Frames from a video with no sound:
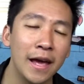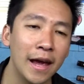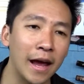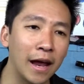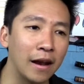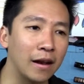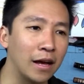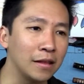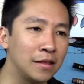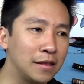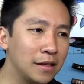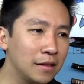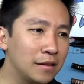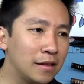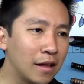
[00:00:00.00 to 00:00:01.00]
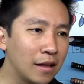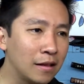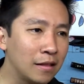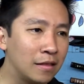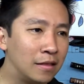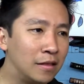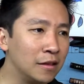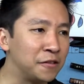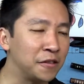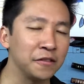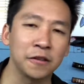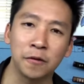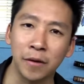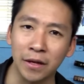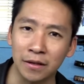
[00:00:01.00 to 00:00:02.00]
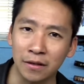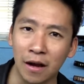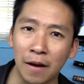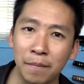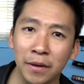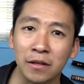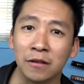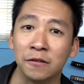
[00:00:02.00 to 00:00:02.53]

And I think that this is a great topic